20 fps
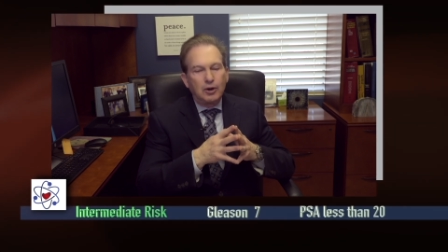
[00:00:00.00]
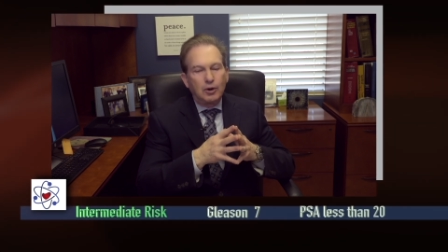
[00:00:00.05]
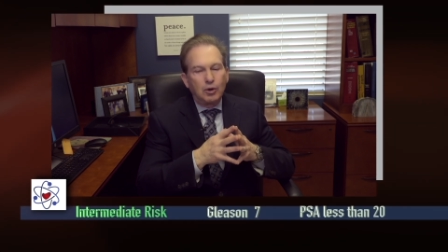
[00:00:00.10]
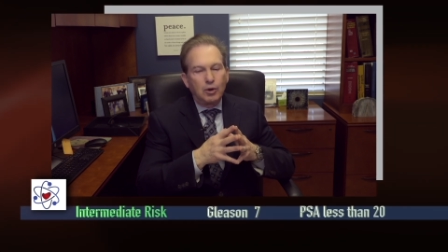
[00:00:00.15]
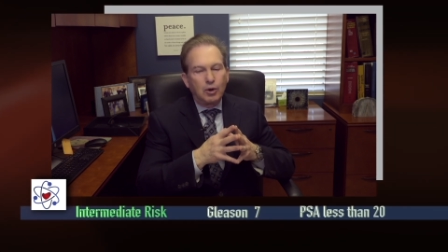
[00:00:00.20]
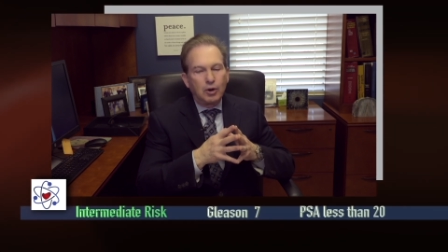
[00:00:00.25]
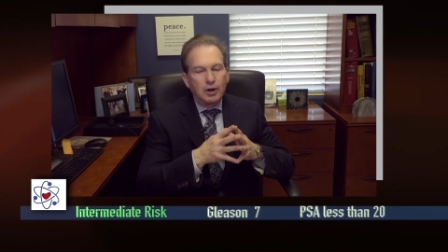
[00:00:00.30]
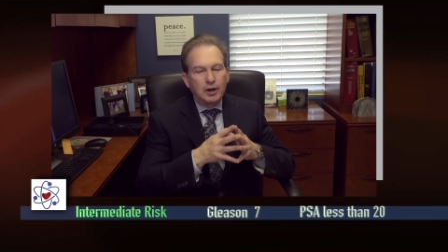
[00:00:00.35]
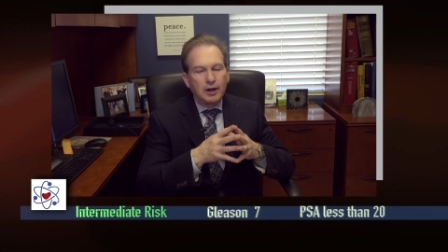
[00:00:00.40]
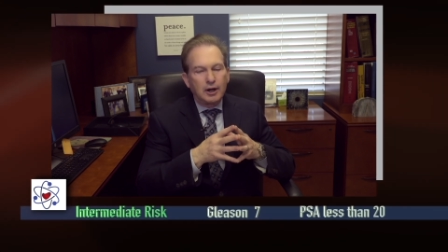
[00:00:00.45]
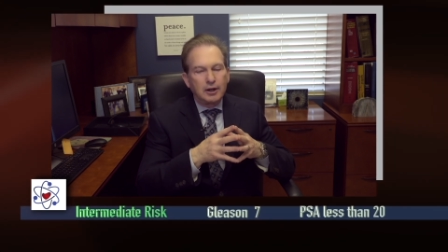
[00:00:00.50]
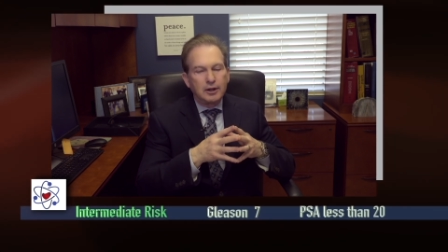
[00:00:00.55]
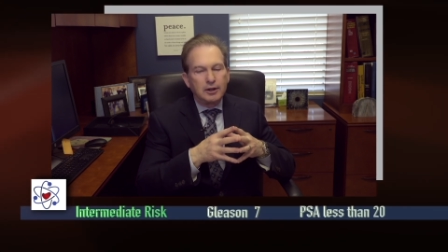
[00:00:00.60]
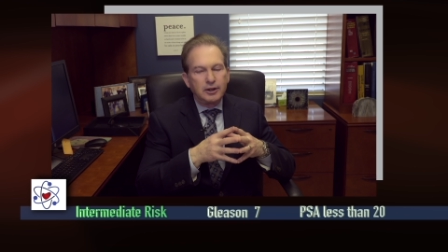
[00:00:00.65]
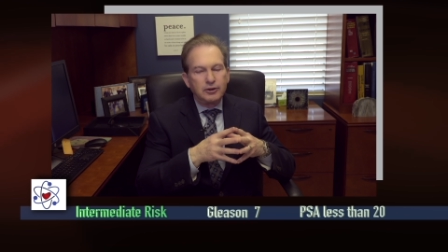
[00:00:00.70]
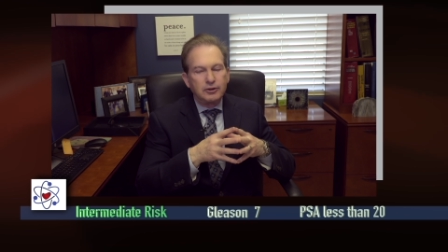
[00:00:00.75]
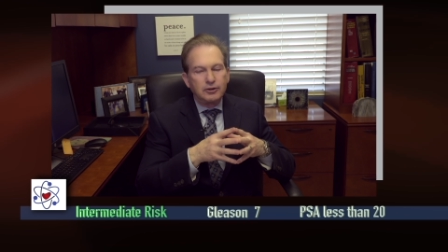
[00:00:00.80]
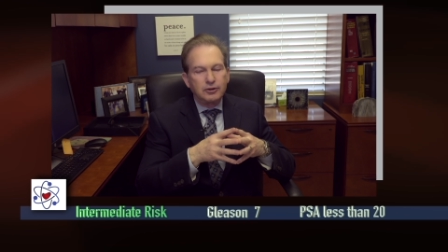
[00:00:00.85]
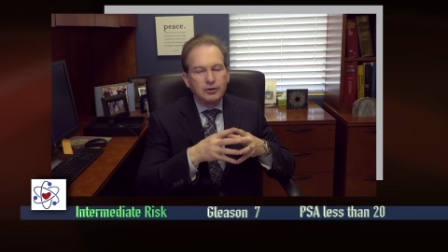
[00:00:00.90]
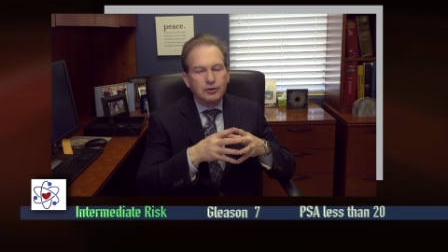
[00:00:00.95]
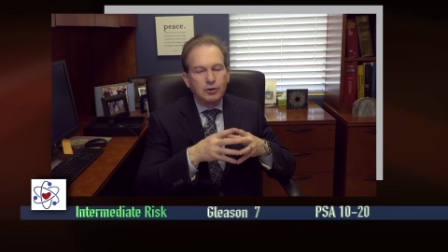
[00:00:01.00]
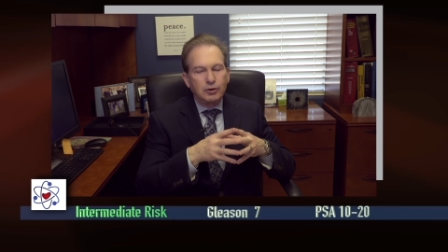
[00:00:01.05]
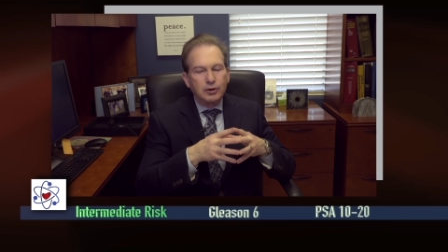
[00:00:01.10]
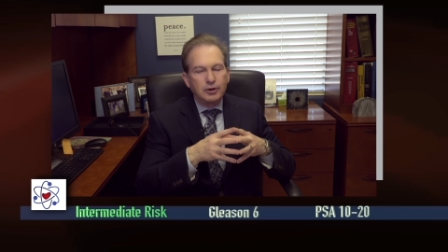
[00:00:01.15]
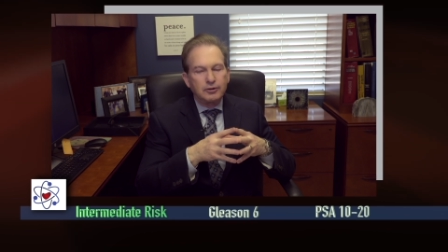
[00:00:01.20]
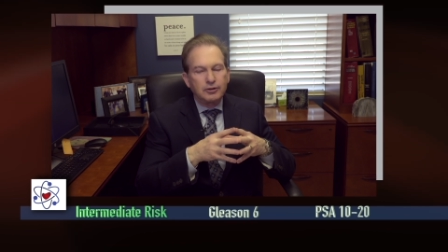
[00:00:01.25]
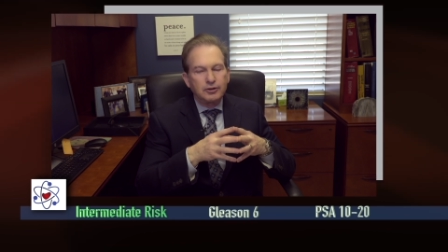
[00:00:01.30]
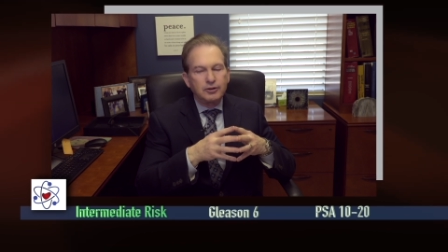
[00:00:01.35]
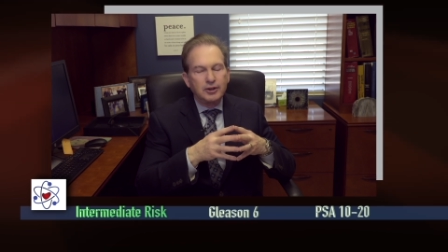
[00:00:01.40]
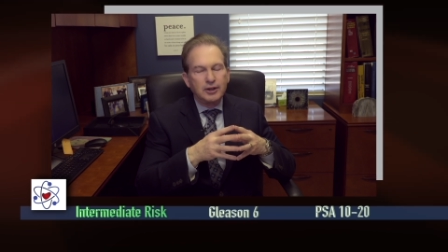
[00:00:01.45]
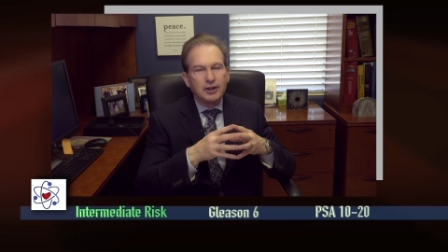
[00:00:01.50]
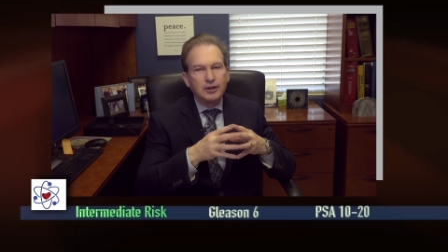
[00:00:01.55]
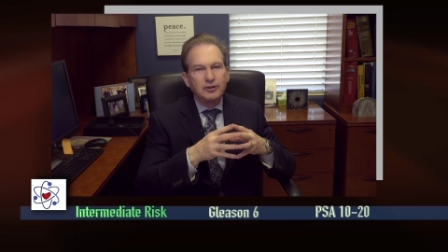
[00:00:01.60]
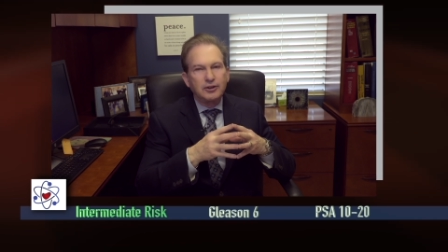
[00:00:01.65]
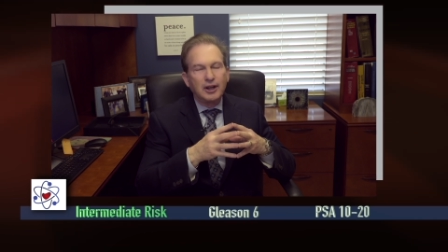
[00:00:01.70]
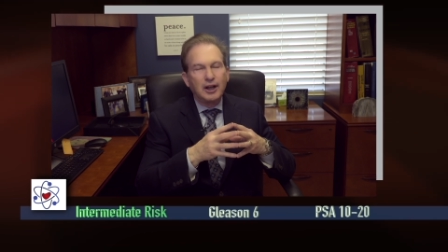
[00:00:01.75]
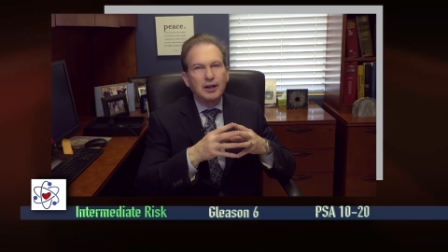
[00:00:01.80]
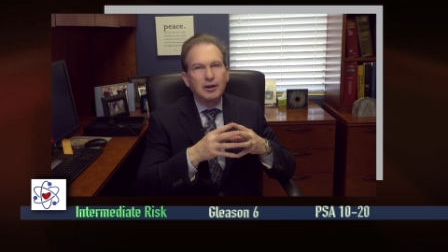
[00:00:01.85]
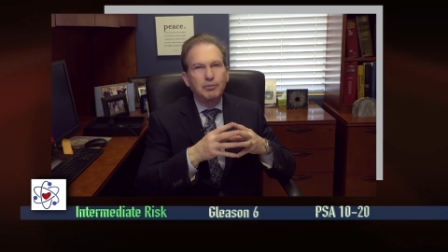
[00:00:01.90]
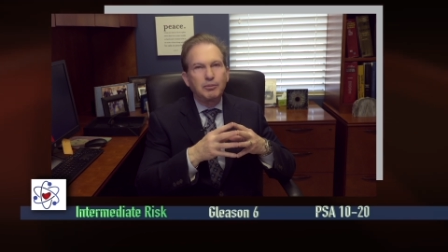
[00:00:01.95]
or a Gleason score of 6
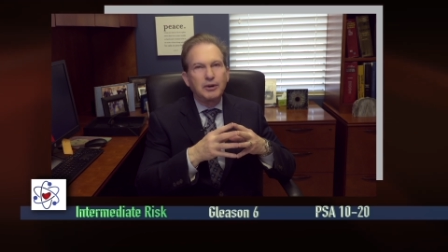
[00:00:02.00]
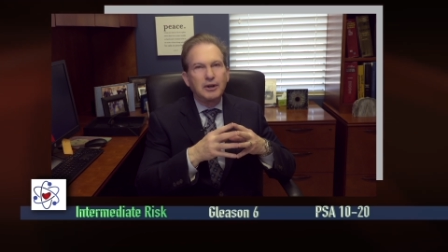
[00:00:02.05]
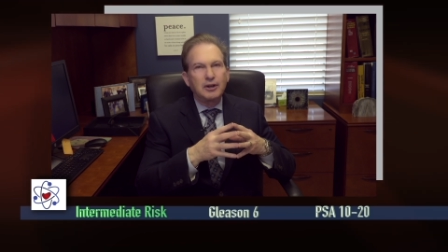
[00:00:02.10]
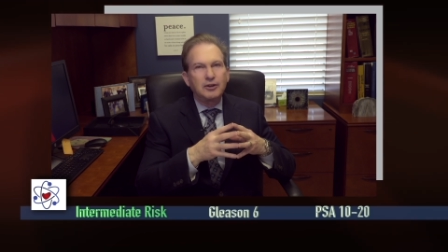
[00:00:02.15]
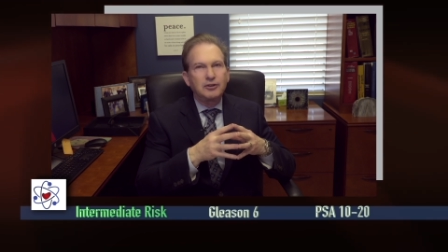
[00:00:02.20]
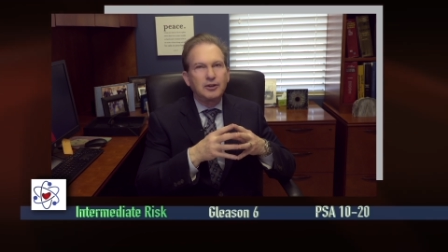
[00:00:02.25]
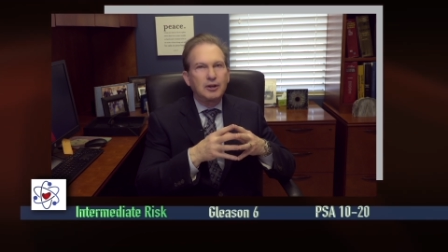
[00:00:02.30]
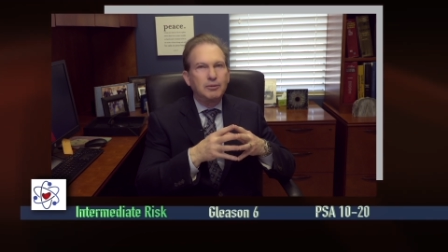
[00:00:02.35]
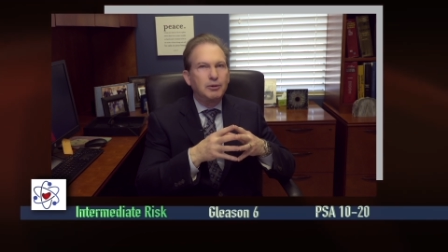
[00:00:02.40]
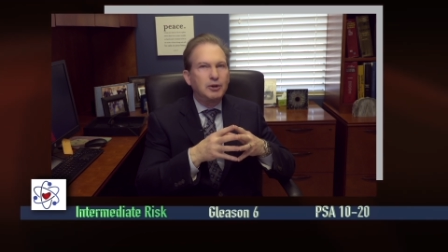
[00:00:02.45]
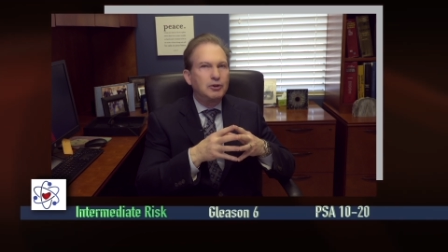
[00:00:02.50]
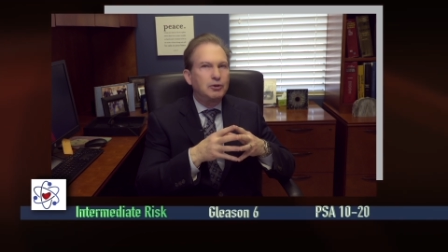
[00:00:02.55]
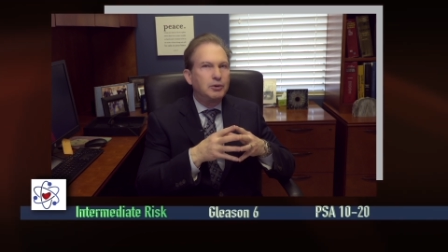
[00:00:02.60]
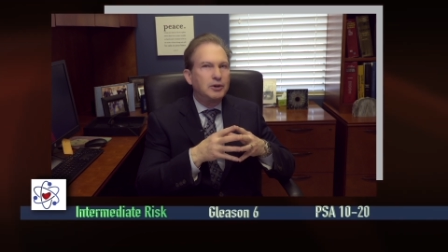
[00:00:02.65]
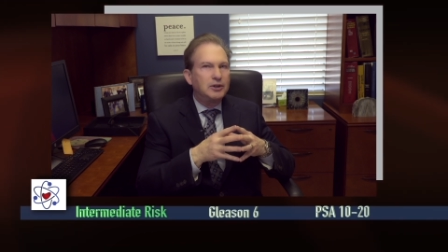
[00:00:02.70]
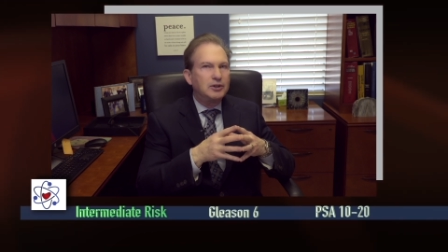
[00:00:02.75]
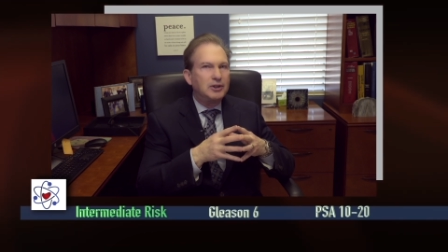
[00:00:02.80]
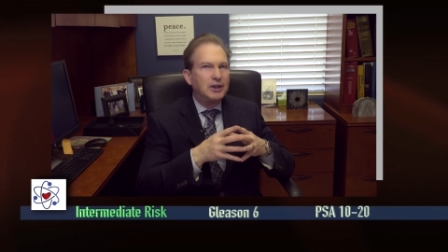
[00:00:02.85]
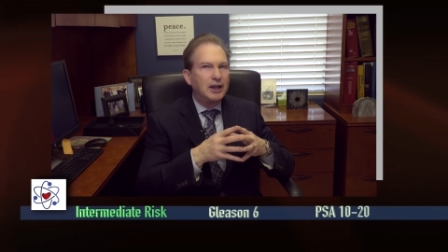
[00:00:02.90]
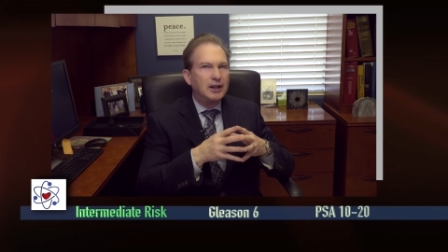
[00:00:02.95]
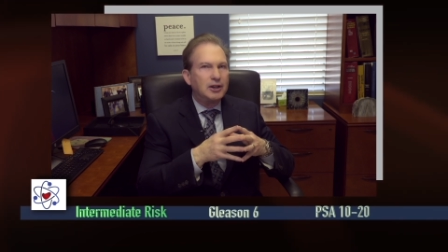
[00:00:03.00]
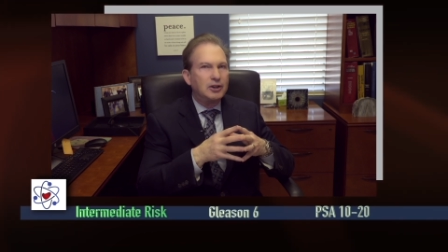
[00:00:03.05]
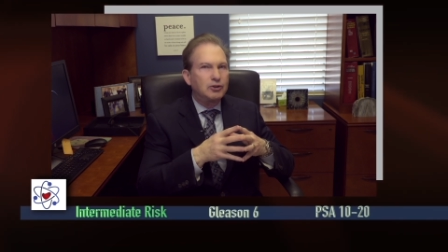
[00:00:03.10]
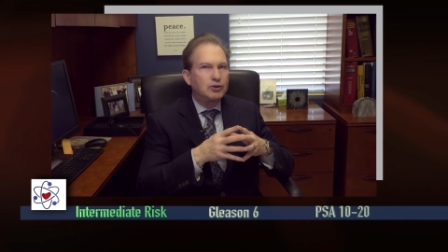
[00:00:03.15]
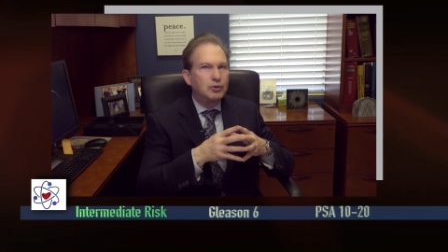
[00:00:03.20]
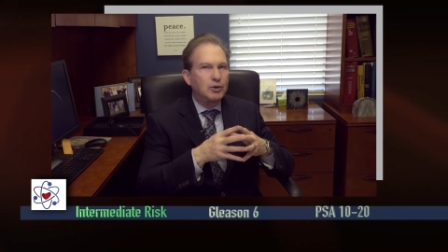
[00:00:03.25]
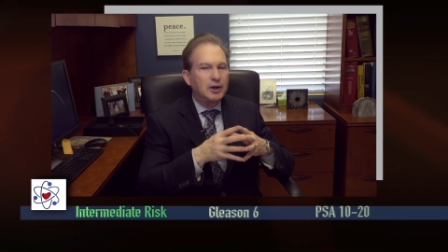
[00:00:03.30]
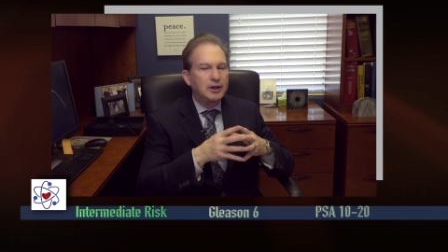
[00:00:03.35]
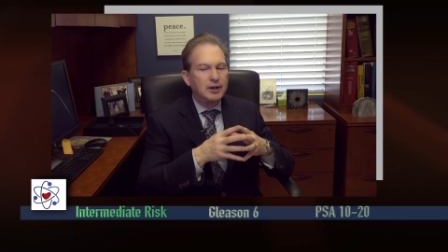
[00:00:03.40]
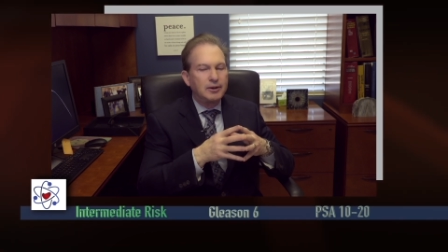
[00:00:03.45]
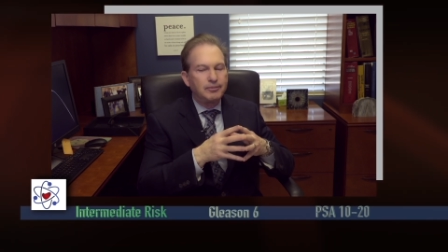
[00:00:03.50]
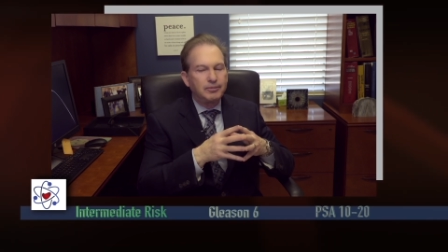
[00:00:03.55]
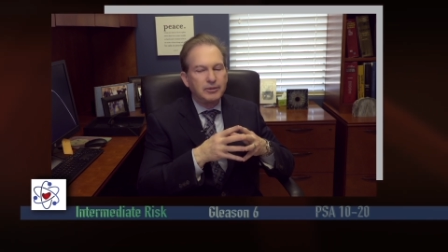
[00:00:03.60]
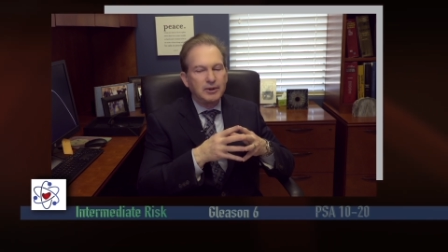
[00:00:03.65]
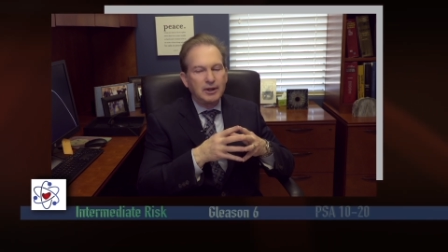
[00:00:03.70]
and a PSA between 10 and 20.